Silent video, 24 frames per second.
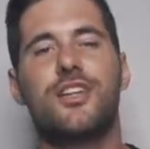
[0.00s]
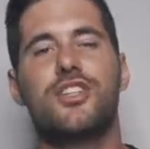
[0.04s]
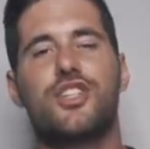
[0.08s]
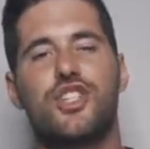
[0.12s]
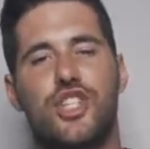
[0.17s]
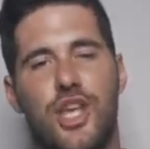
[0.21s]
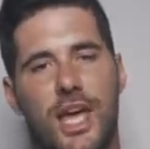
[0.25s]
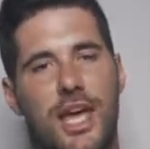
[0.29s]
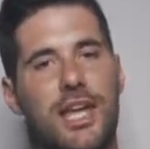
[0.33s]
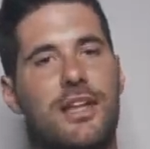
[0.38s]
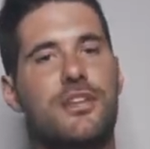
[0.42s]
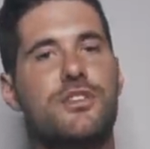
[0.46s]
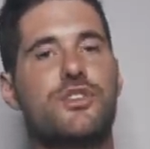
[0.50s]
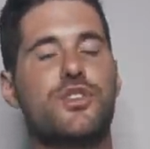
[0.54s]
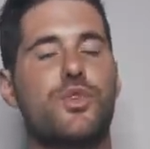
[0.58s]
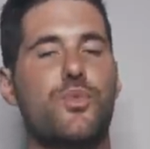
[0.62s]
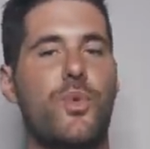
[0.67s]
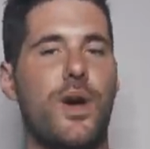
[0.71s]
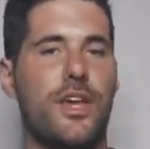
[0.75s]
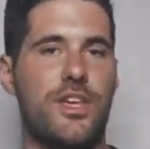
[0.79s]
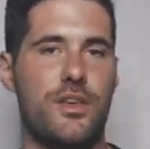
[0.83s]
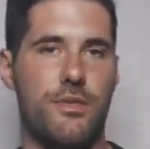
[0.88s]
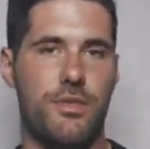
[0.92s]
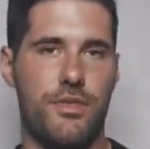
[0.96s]
Change
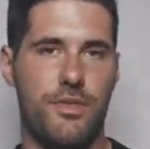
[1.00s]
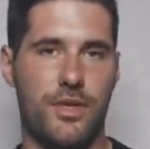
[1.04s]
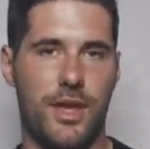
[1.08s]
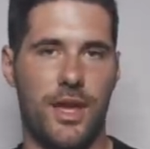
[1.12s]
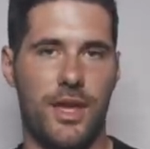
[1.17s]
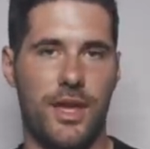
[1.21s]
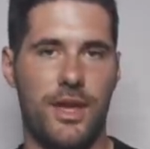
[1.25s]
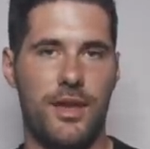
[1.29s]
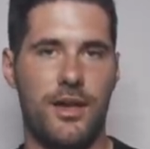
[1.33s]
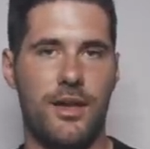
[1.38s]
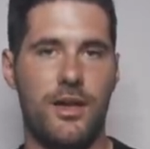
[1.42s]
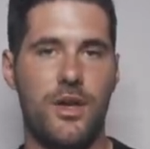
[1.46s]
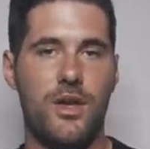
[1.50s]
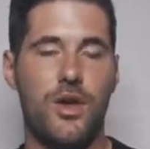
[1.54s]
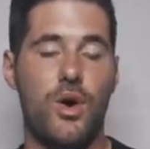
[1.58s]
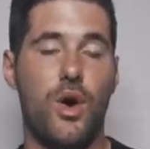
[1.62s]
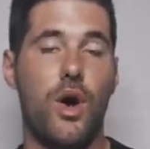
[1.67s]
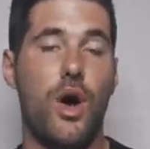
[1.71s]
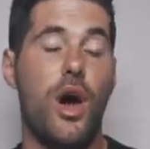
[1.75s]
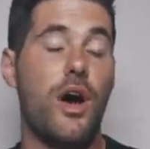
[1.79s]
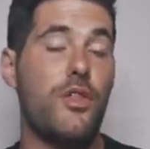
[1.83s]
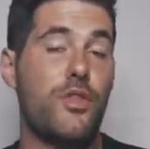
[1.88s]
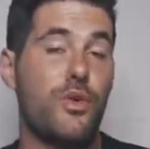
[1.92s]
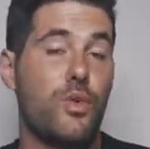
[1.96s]
the way you think,
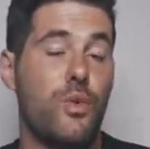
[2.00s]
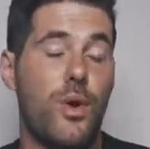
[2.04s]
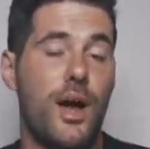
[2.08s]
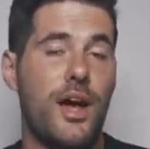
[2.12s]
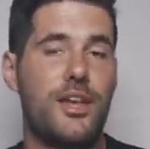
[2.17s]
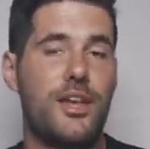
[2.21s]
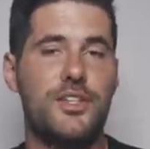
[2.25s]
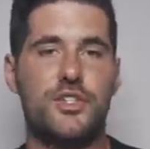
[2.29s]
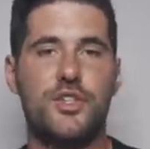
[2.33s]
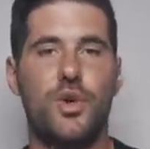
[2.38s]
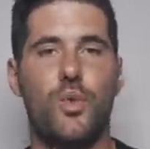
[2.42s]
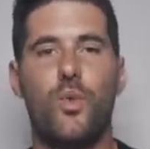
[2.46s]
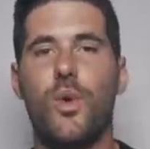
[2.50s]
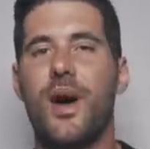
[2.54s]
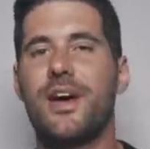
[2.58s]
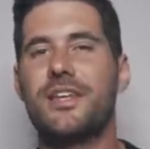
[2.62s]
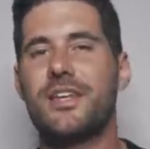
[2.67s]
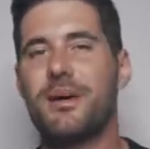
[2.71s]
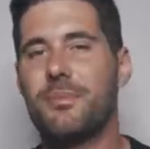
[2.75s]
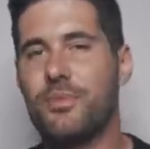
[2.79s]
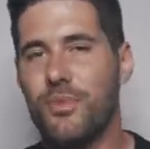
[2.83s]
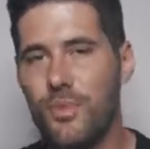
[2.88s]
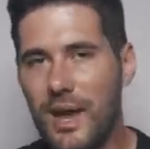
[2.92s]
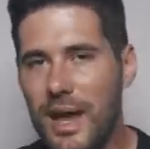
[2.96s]
otherwise you'll
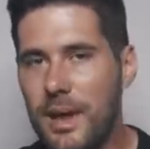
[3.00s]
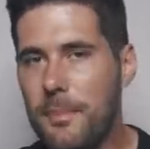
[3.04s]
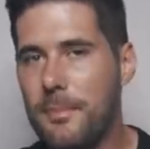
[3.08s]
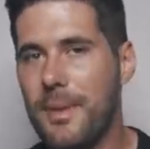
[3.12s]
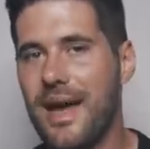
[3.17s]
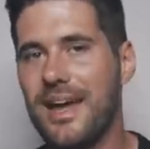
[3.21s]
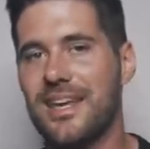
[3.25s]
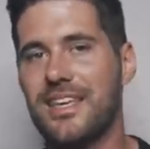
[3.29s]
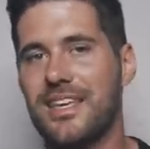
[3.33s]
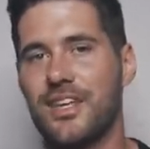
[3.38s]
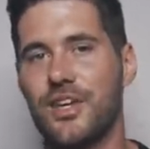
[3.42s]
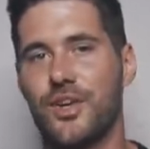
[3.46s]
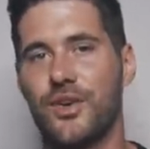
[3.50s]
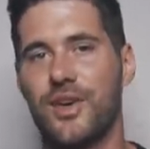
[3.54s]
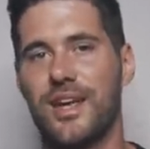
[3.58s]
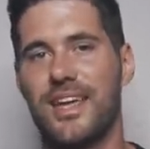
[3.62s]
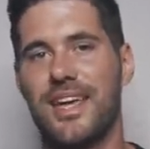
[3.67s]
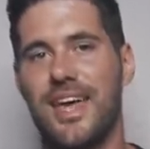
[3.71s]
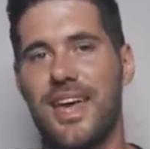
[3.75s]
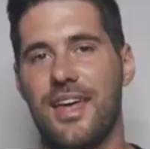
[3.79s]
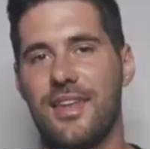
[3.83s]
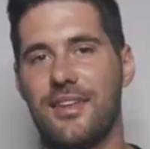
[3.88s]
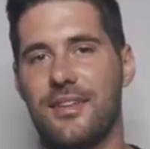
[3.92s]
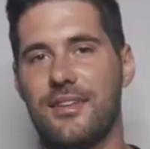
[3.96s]
wind up right back here
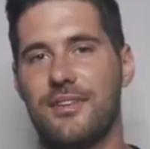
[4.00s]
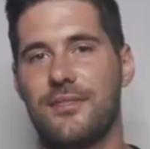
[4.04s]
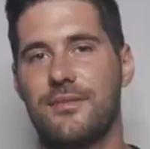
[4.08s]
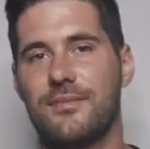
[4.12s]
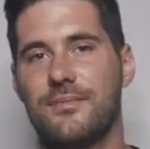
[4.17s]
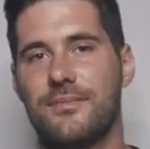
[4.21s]
again.